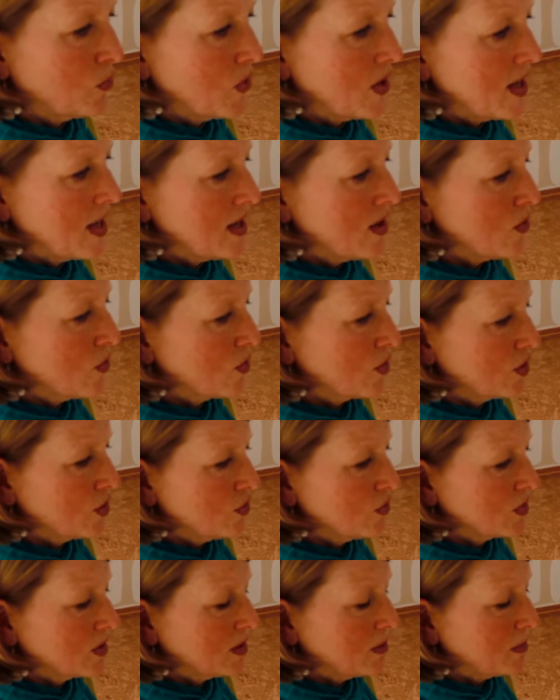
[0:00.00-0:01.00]
we or
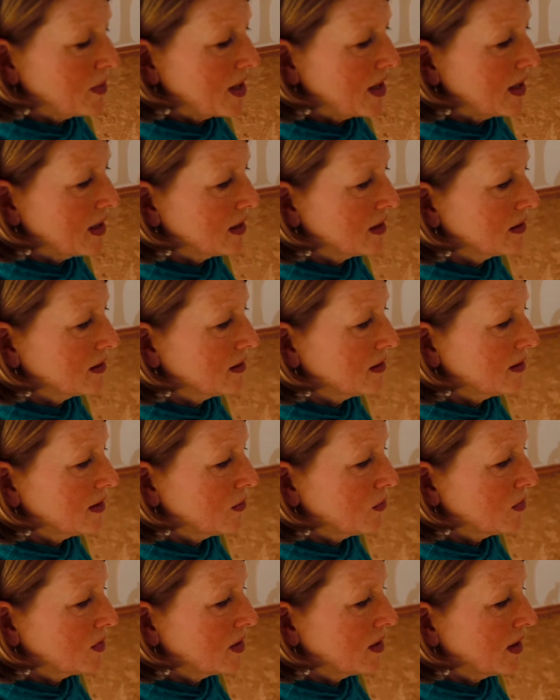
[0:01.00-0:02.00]
you can make
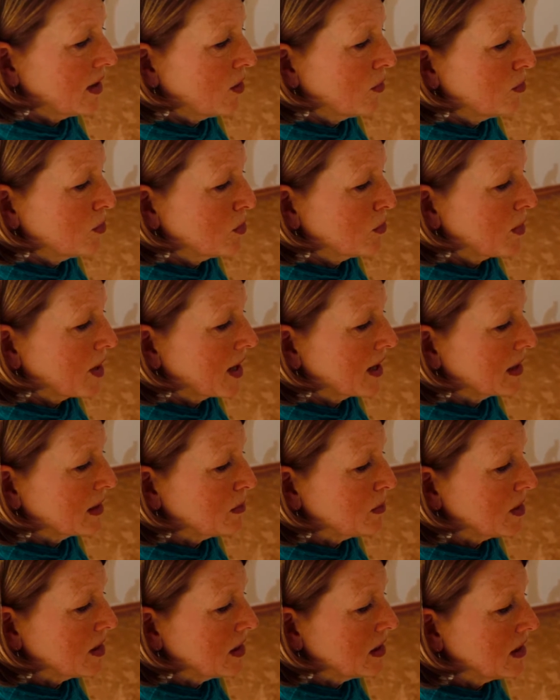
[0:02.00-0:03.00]
that would help your body
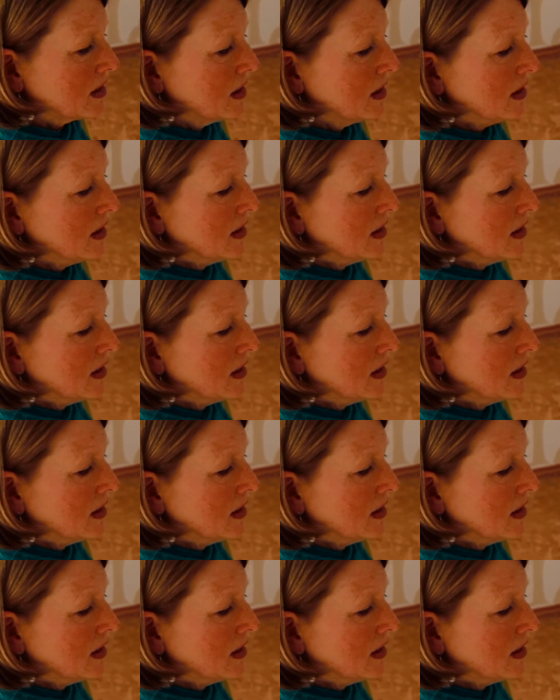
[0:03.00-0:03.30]
be